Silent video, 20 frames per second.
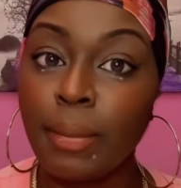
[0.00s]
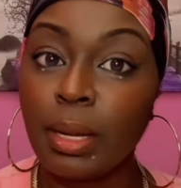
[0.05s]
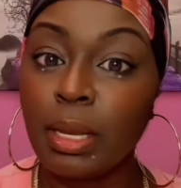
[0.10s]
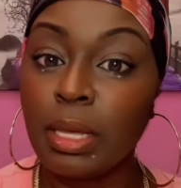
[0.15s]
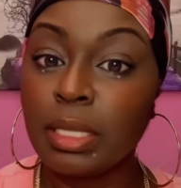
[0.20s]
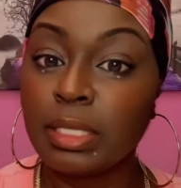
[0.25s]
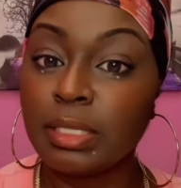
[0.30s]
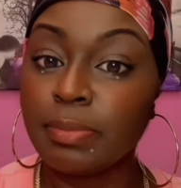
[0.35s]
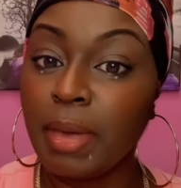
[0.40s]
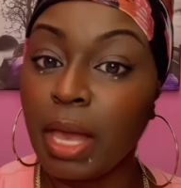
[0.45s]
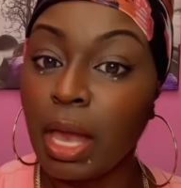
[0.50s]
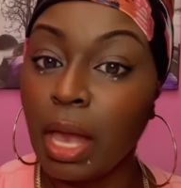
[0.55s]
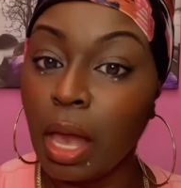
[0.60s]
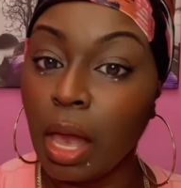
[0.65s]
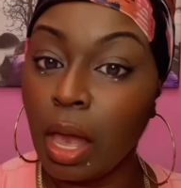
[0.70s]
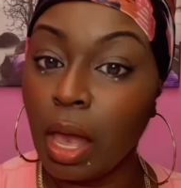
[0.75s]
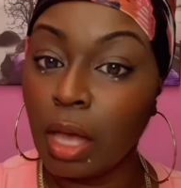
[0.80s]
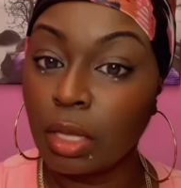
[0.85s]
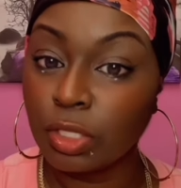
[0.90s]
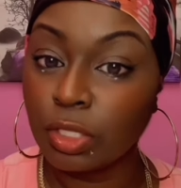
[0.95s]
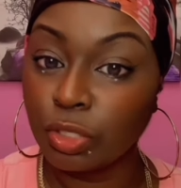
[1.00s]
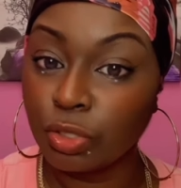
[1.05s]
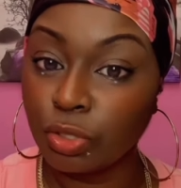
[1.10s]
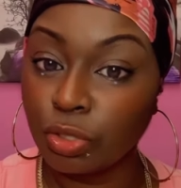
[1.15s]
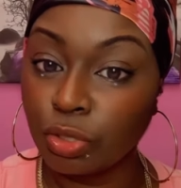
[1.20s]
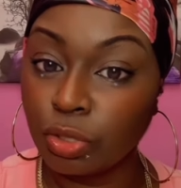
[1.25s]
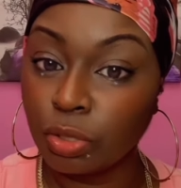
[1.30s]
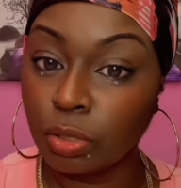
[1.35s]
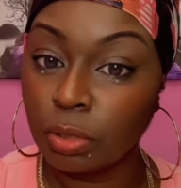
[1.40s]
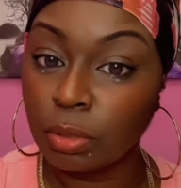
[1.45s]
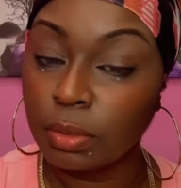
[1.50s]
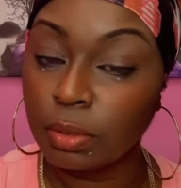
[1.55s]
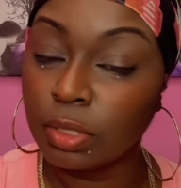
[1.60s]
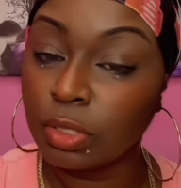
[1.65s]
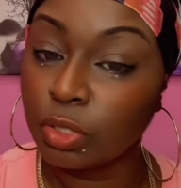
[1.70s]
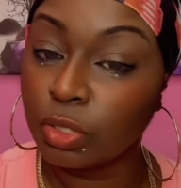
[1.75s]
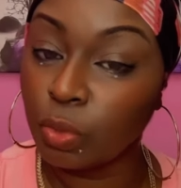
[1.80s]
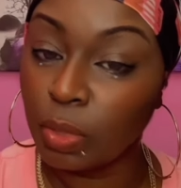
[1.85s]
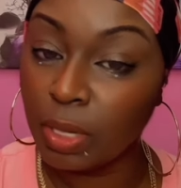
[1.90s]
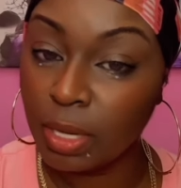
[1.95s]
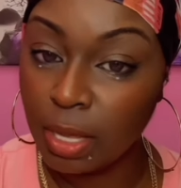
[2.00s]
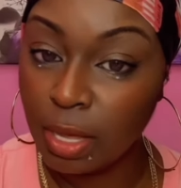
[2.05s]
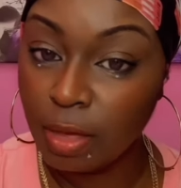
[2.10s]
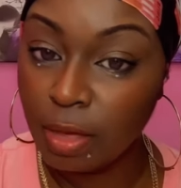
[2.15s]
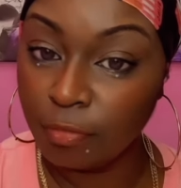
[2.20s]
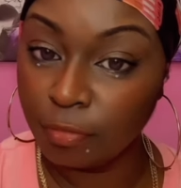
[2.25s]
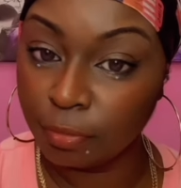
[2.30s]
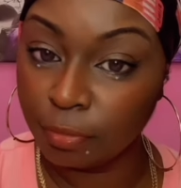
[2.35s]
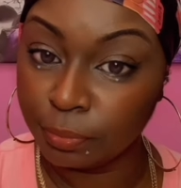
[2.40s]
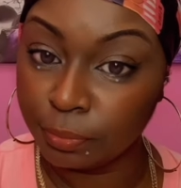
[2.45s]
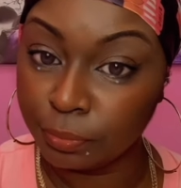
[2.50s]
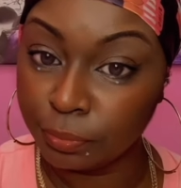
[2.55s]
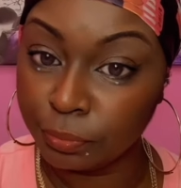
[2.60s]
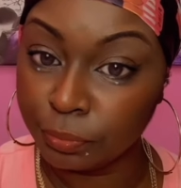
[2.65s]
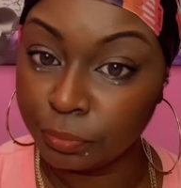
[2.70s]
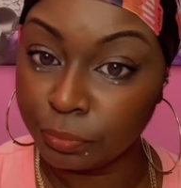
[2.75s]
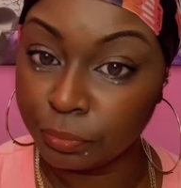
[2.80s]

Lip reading: Please, may I ask you know, to leave.